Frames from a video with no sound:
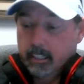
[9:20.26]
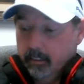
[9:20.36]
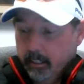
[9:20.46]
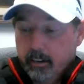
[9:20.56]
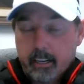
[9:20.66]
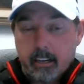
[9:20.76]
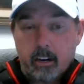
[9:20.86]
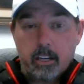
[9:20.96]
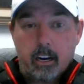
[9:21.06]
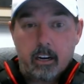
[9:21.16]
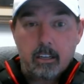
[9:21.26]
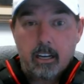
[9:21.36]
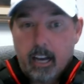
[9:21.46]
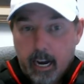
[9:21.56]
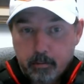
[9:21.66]
there you go, y'all.
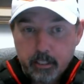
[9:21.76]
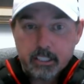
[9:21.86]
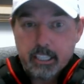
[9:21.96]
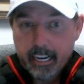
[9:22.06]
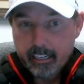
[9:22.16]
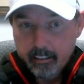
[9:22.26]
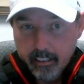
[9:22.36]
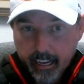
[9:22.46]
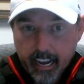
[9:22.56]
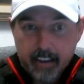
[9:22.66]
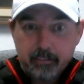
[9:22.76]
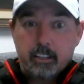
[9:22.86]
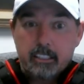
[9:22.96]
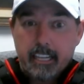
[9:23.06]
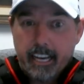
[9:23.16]
I appreciate it. Have a
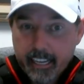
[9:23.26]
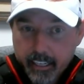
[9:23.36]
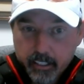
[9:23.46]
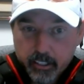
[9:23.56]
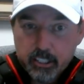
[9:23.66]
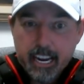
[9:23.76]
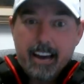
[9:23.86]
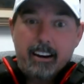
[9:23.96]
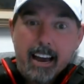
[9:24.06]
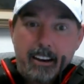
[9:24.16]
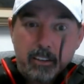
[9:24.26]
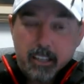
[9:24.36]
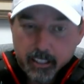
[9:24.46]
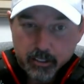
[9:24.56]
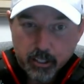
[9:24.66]
good day. Shout out
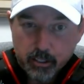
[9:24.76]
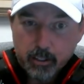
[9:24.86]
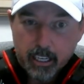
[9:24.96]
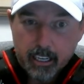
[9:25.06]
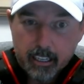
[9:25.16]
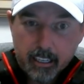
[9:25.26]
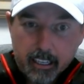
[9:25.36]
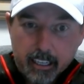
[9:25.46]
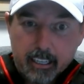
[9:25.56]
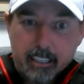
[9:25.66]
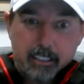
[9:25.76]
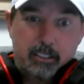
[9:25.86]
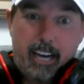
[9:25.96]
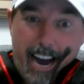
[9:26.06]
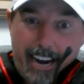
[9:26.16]
to uh, uh,
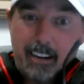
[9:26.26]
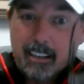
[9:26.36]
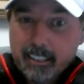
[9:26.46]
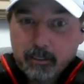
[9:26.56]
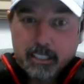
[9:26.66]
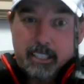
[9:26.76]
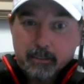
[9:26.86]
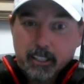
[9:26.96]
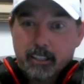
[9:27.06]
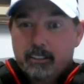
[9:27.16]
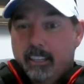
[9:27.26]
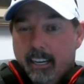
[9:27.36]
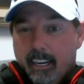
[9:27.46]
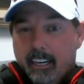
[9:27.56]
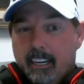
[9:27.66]
to Ireland. What's up, dude?
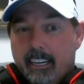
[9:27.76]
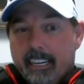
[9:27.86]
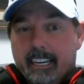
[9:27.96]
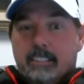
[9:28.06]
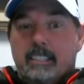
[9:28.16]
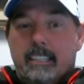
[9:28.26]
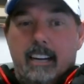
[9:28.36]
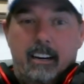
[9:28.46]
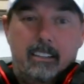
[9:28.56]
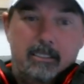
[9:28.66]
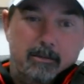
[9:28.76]
Uh, and I'll see y'all.